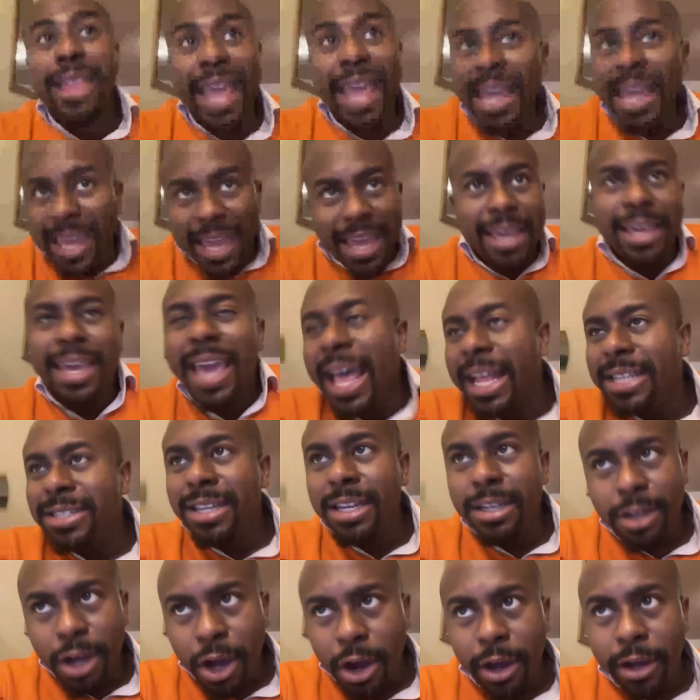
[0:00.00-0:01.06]
saying they
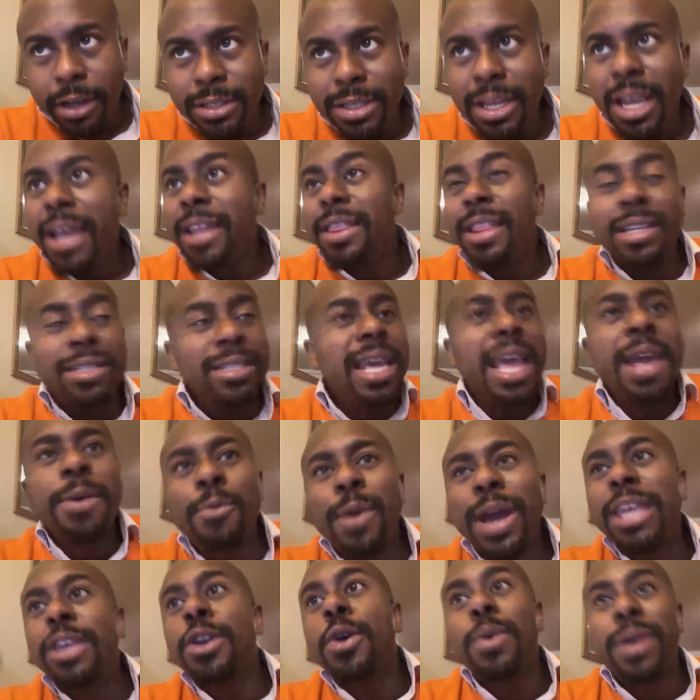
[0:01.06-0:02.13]
eat cats and dogs
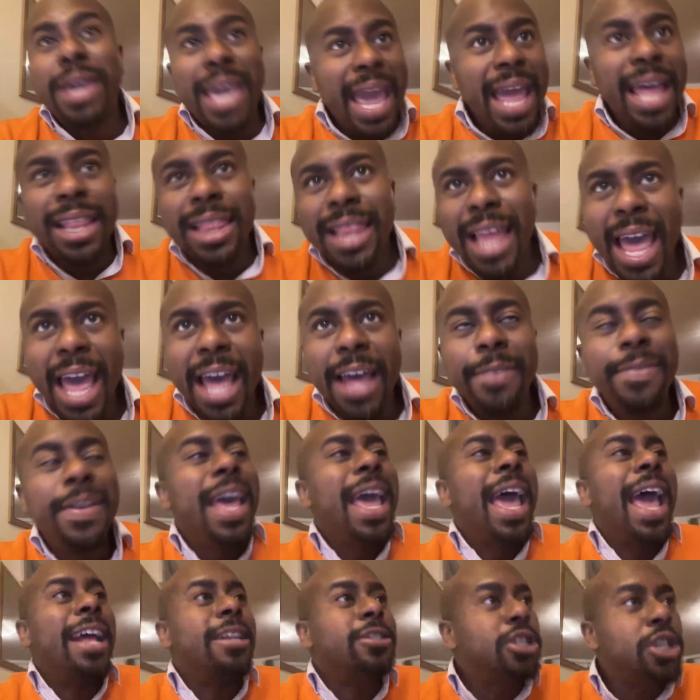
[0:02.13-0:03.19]
the same way you can't
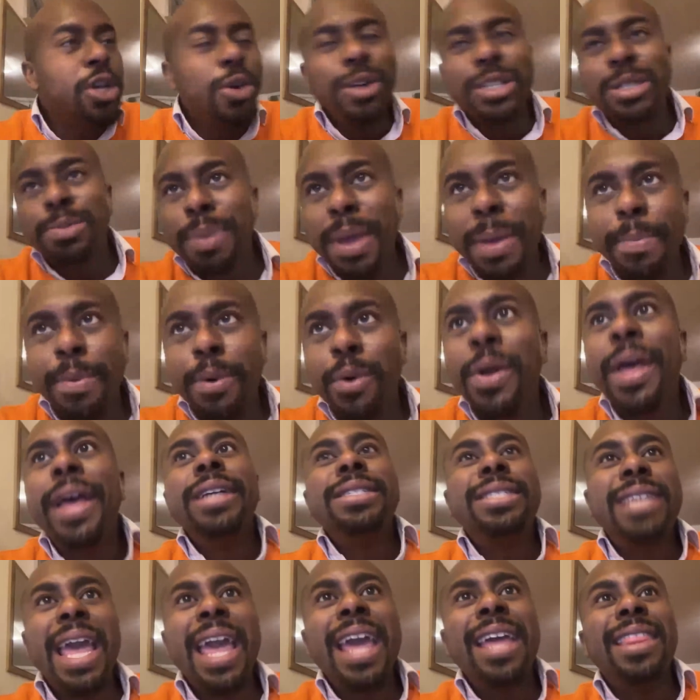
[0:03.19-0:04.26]
laugh at Jewish people